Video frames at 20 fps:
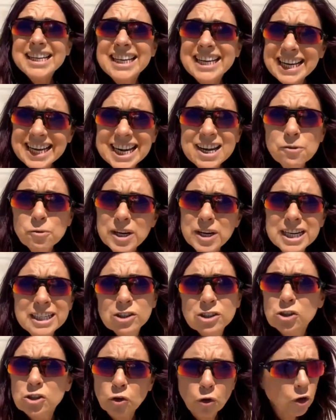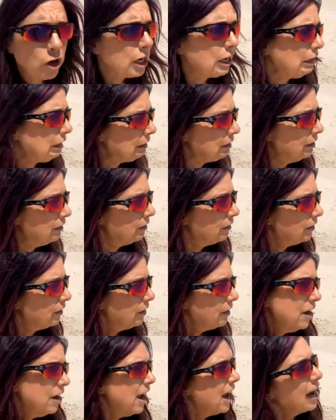I can't read the screen.
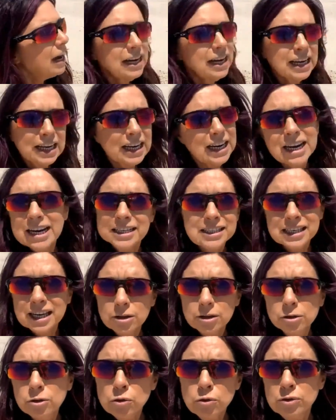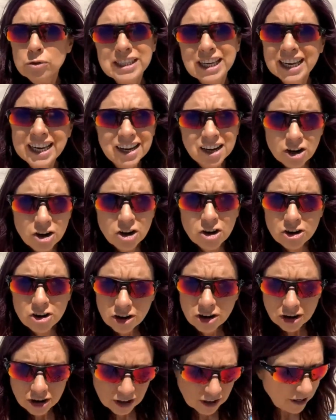I can't tell who's
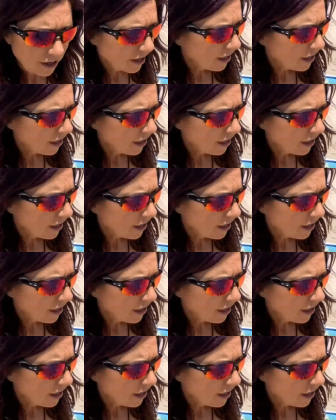here.